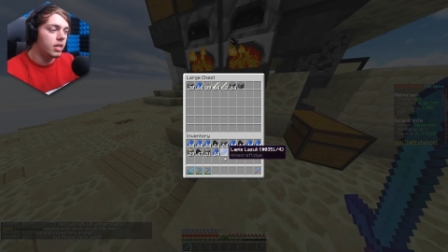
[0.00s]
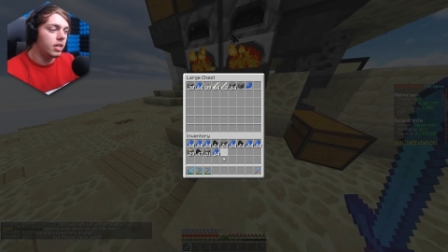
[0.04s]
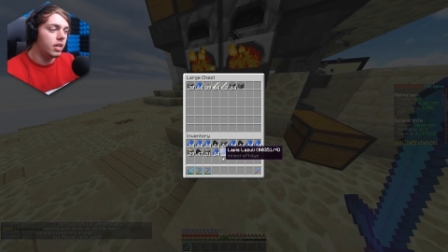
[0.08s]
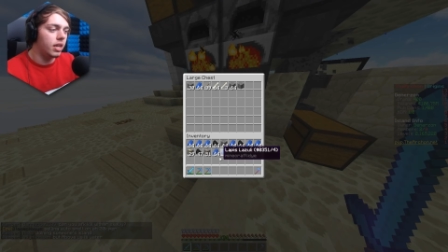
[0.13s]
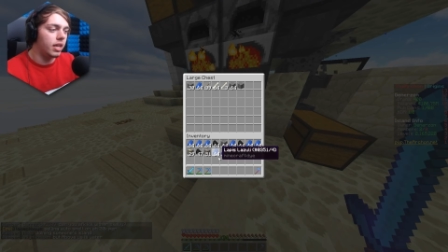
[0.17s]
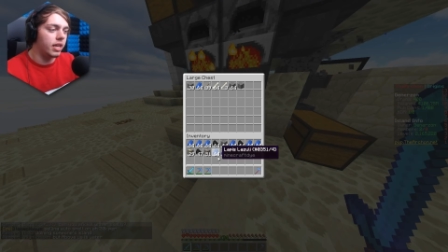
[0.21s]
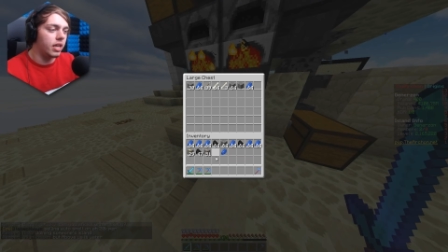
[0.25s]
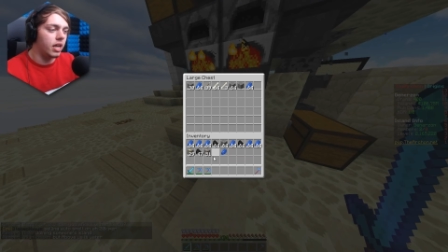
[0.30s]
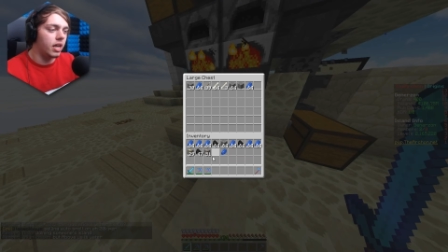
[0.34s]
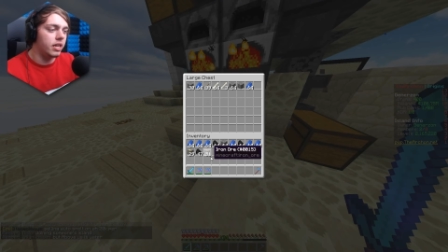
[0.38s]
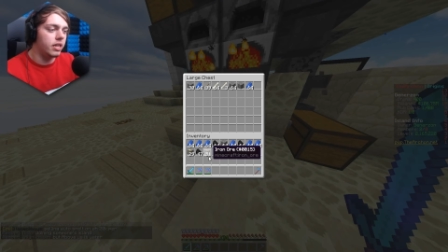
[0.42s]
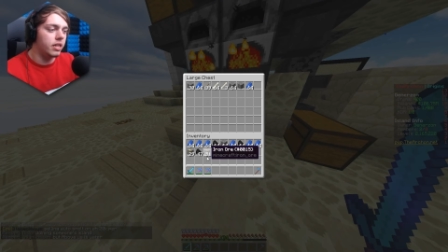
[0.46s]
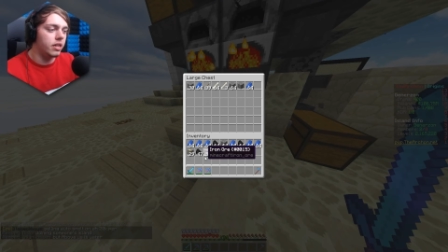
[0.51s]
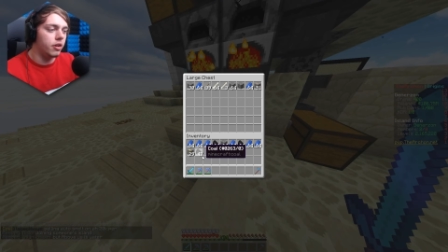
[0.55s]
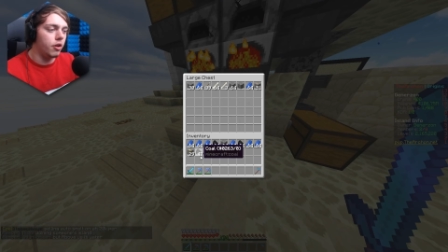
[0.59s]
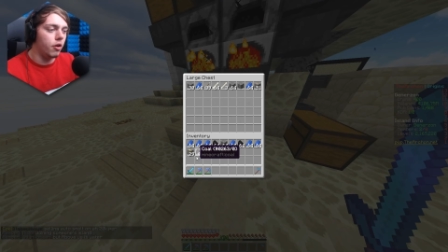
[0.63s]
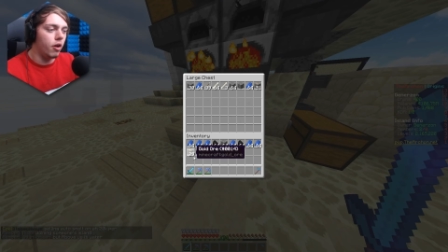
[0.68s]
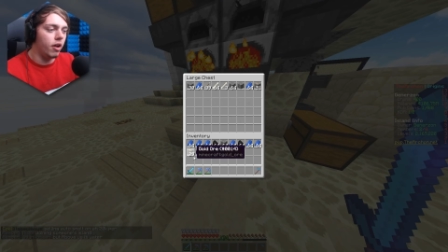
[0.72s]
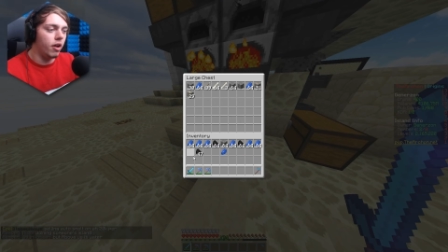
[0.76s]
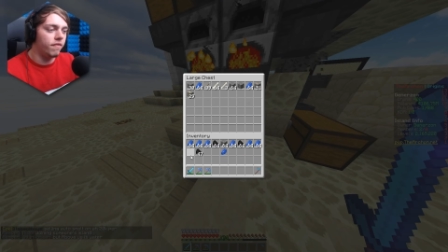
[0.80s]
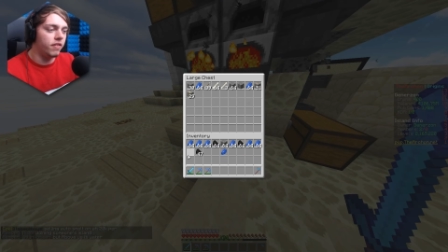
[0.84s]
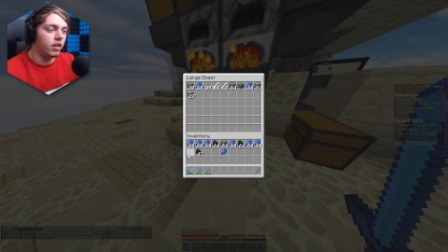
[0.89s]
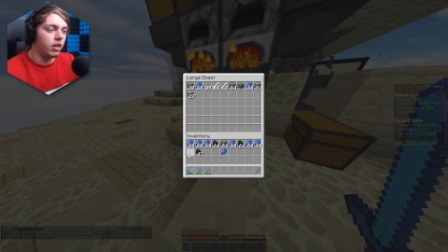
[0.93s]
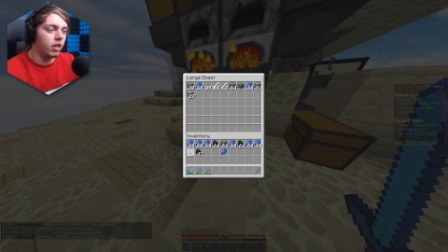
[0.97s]
Like, I don't
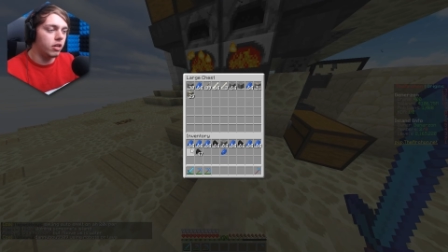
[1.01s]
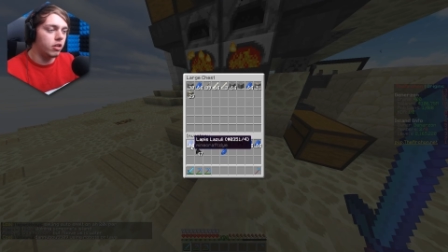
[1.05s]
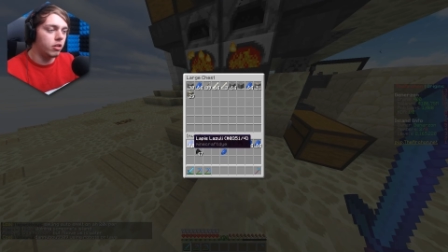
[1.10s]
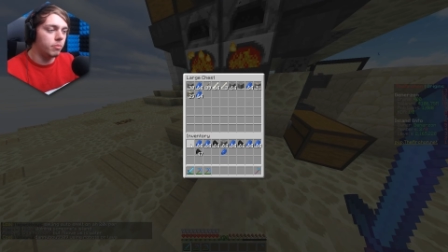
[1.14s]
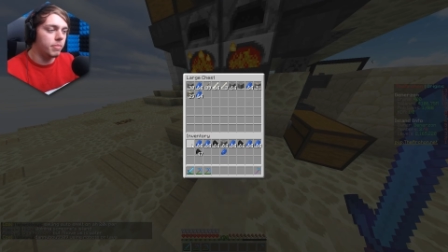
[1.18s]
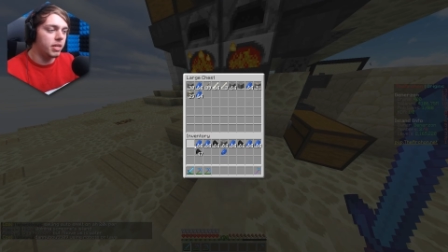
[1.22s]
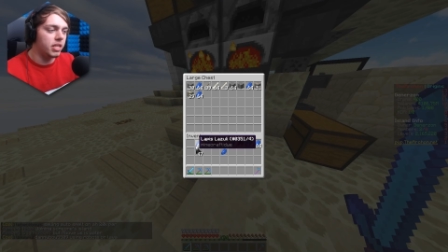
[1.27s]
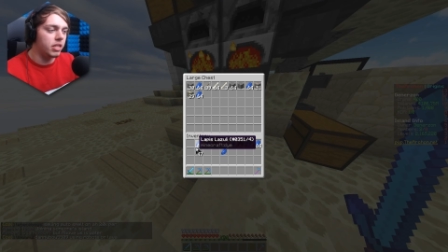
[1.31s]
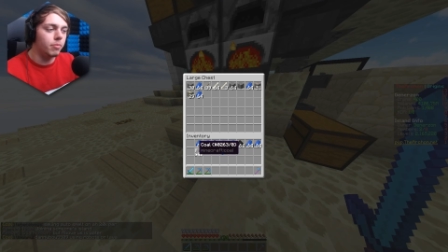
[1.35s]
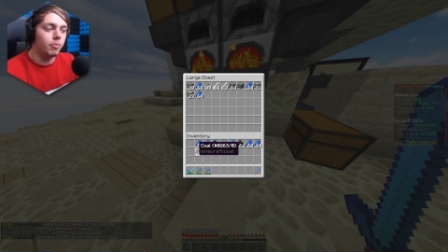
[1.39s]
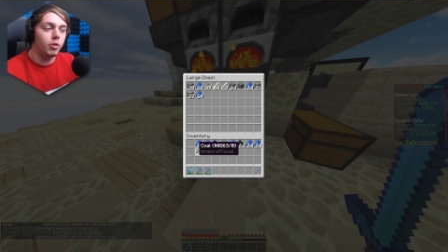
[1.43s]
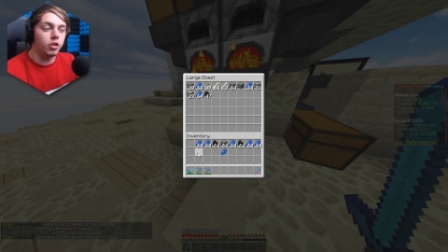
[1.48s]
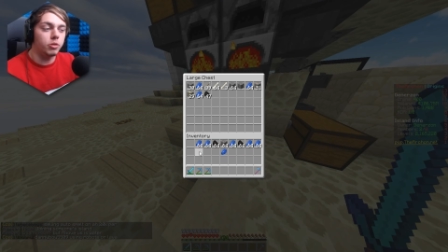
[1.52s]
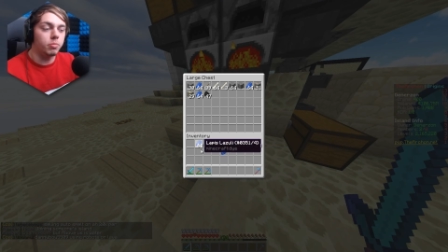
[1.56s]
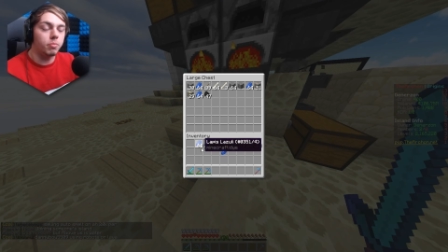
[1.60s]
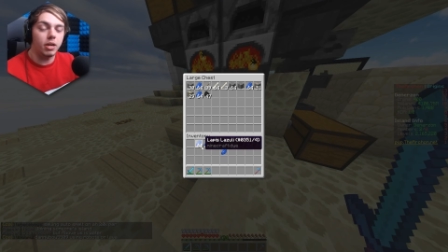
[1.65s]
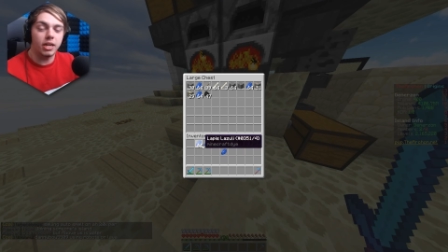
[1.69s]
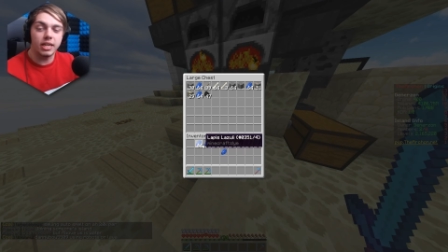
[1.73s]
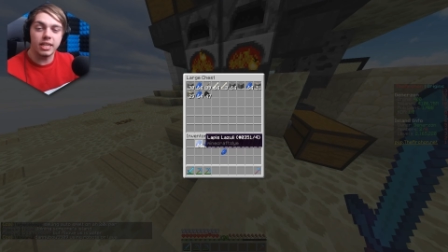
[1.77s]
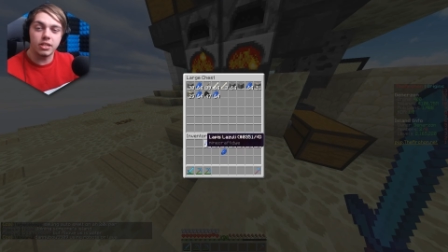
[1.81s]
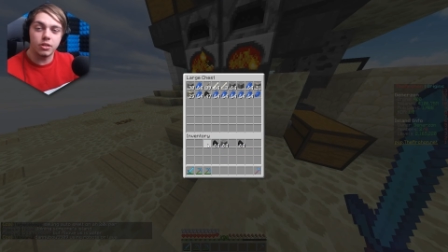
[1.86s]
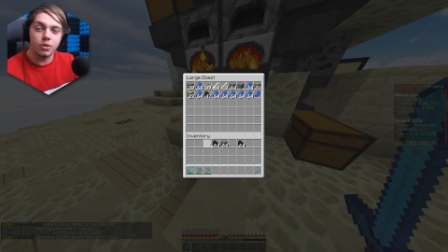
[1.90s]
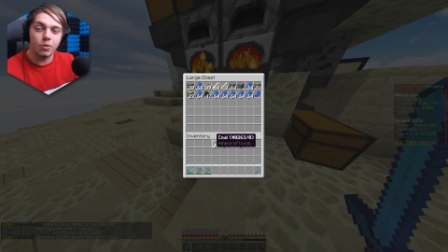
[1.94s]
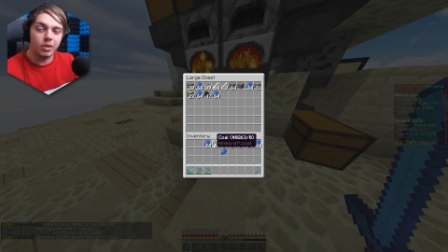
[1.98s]
know, I feel like I'll make the most
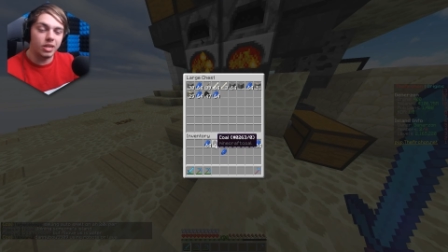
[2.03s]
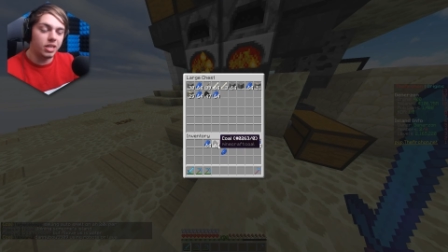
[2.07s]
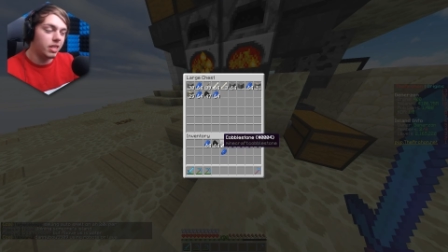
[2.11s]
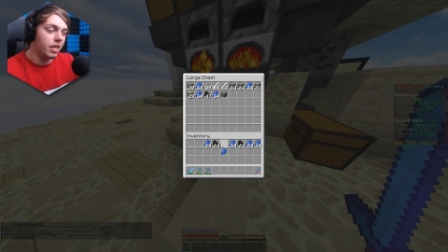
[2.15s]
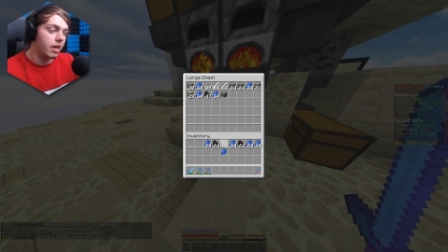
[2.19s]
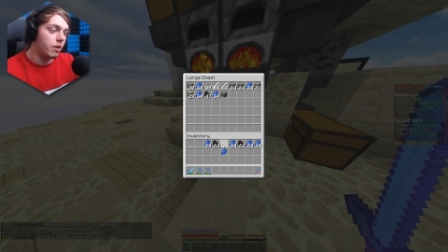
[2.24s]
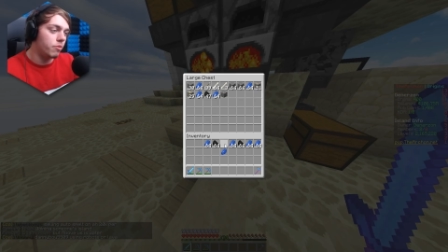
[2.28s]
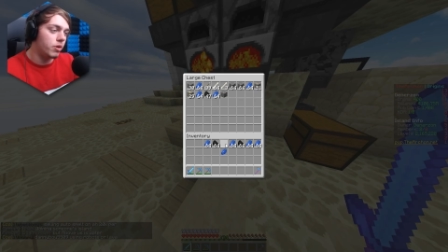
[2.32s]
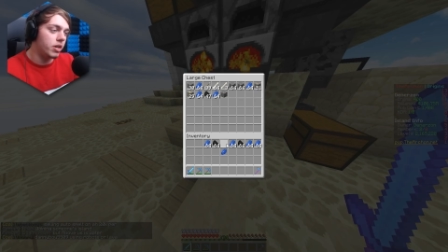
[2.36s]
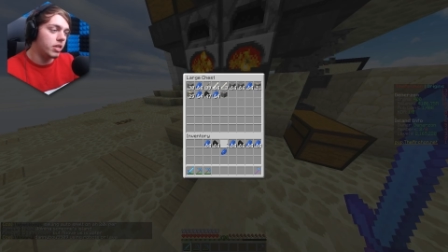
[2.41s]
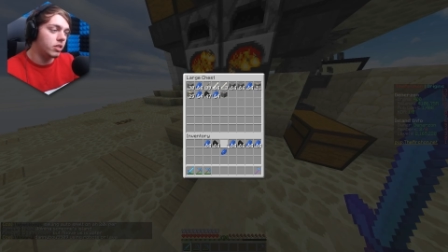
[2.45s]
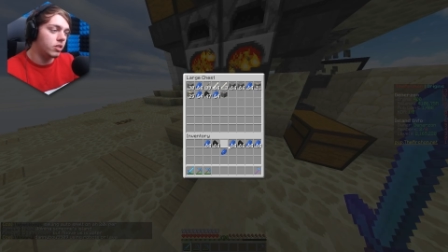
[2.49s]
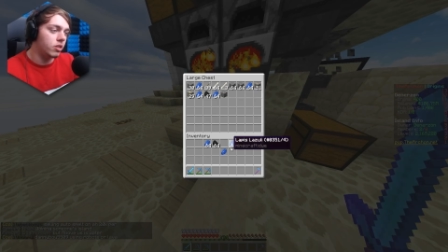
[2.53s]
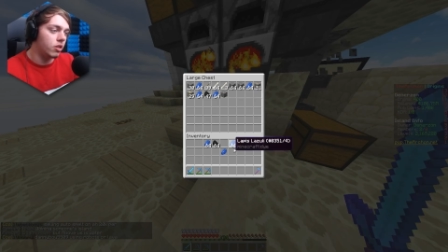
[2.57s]
money doing it that way.